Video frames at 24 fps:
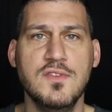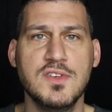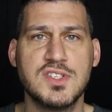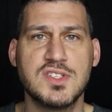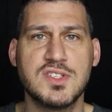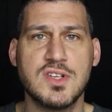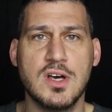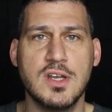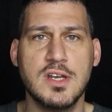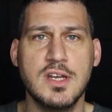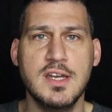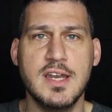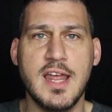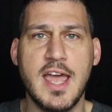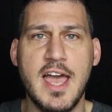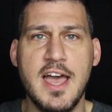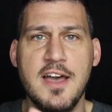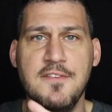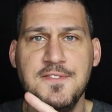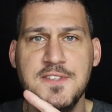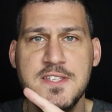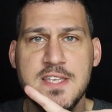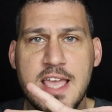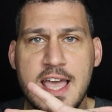of a sudden,
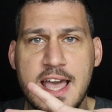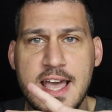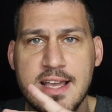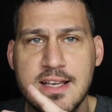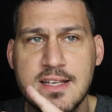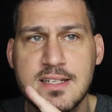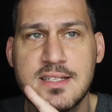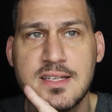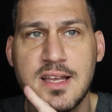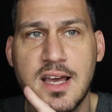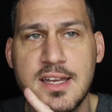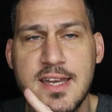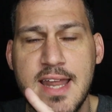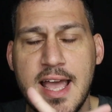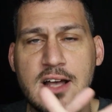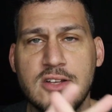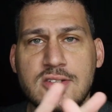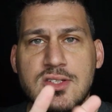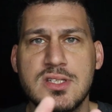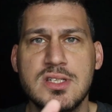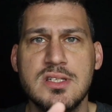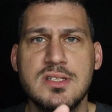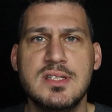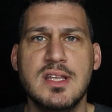FTX
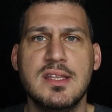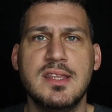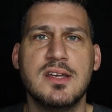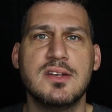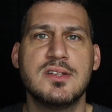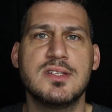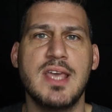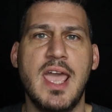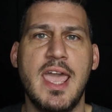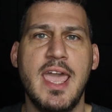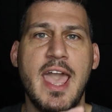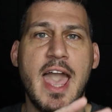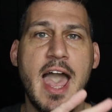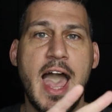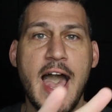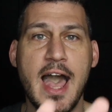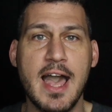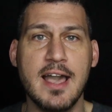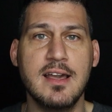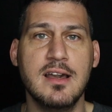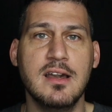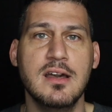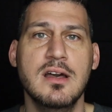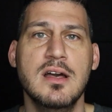announces that there's a
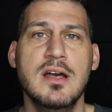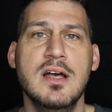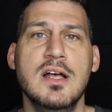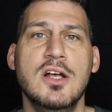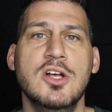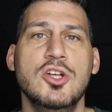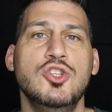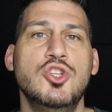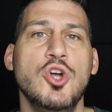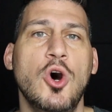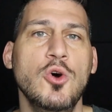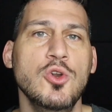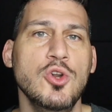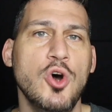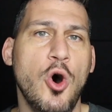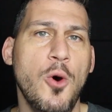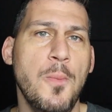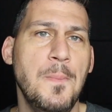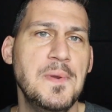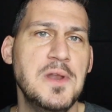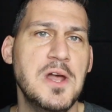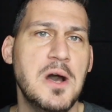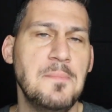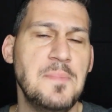hack. Don't
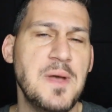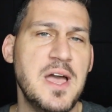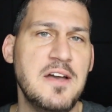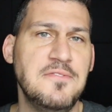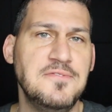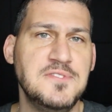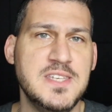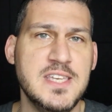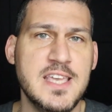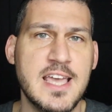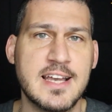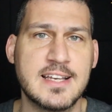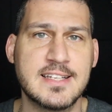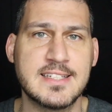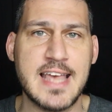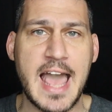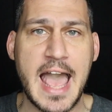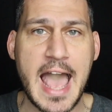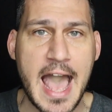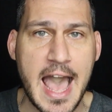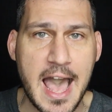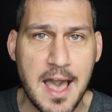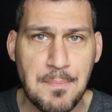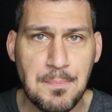open up FTX
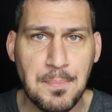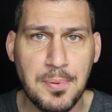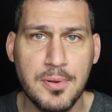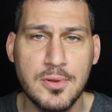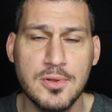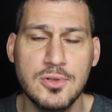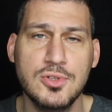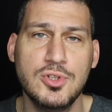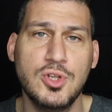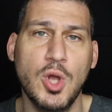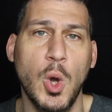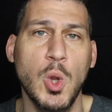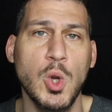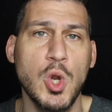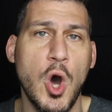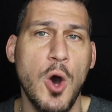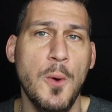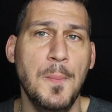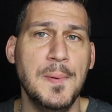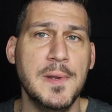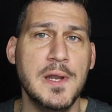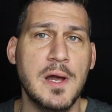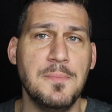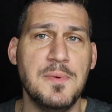app. Don't
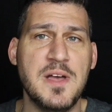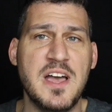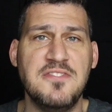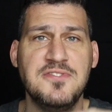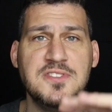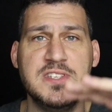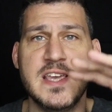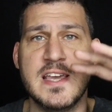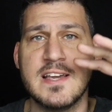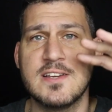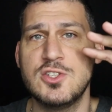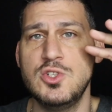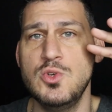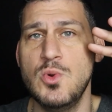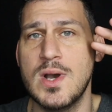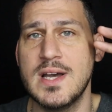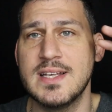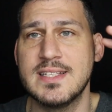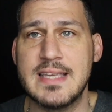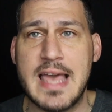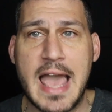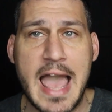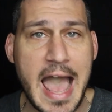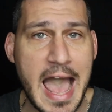open up FTX
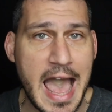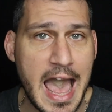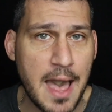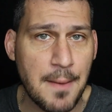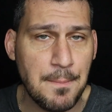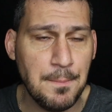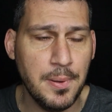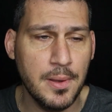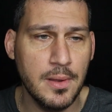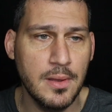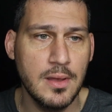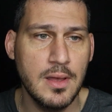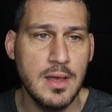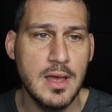US app.